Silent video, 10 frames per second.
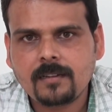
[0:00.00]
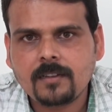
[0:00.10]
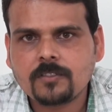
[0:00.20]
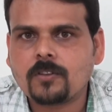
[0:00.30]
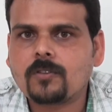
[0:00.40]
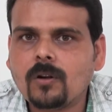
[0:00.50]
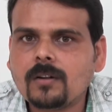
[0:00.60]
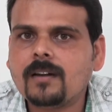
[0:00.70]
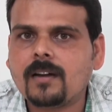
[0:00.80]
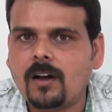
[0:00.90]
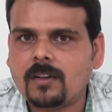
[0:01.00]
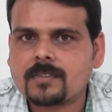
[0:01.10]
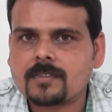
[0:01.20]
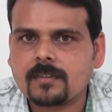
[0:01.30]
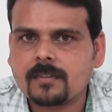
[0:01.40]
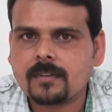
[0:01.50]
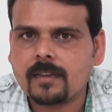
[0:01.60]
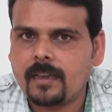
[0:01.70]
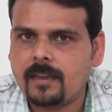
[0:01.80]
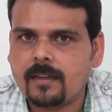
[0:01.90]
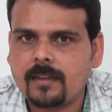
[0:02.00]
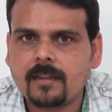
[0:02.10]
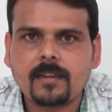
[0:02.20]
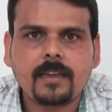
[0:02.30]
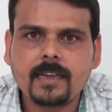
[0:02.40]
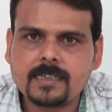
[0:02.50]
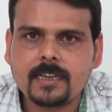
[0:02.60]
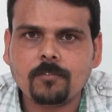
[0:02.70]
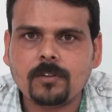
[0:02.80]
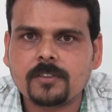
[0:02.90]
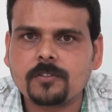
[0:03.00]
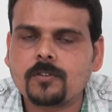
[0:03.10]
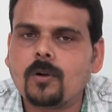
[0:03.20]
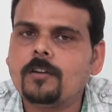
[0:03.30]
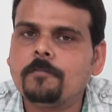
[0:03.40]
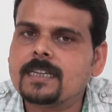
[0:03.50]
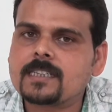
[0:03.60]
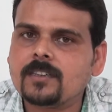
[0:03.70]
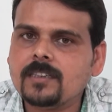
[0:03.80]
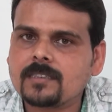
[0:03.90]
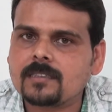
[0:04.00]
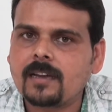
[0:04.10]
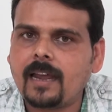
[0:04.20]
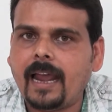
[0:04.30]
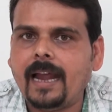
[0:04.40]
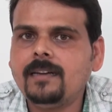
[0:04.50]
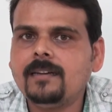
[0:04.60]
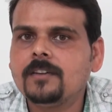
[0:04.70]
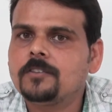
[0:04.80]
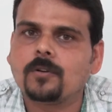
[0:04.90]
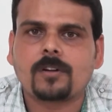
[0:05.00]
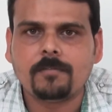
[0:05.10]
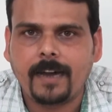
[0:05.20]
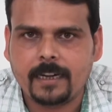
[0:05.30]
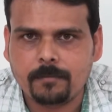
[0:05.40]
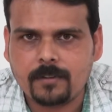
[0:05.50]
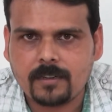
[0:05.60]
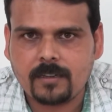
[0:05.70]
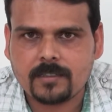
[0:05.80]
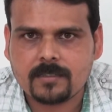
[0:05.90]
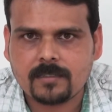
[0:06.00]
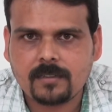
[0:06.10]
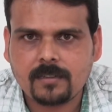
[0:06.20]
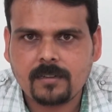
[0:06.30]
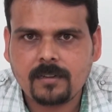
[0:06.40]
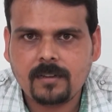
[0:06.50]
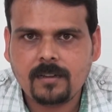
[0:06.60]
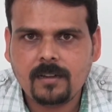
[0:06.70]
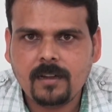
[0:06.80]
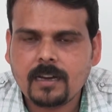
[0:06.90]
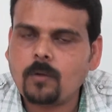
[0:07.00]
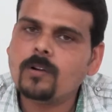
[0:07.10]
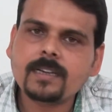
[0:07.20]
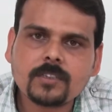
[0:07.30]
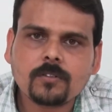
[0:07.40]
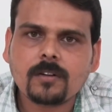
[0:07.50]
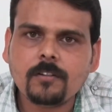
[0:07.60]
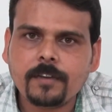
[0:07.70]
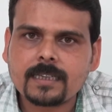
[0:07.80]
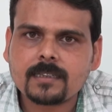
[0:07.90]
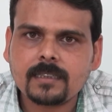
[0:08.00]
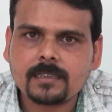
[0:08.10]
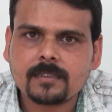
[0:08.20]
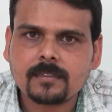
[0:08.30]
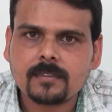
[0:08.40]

So total cost is equal to total fixed cost and total variable cost. Now what is total fixed cost?